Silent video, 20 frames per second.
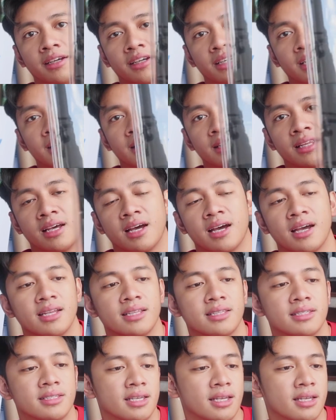Ganda.
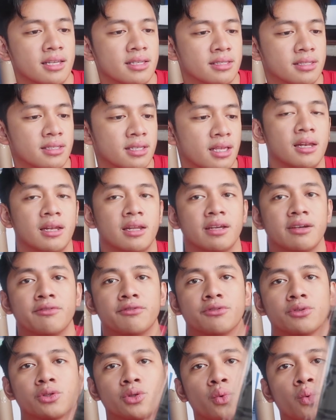It says,
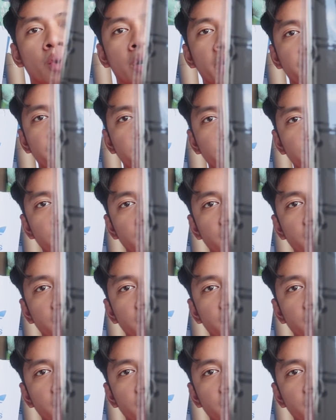live to wonder.